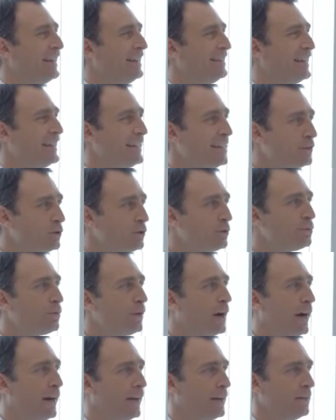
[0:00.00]
They need to
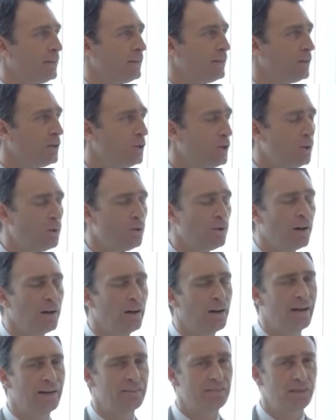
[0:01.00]
find you
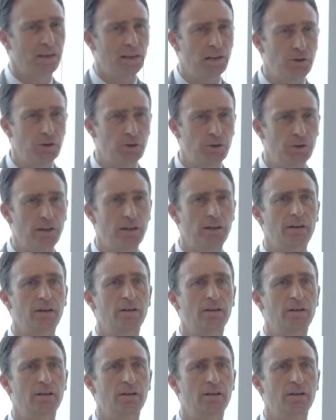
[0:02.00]
as a leader,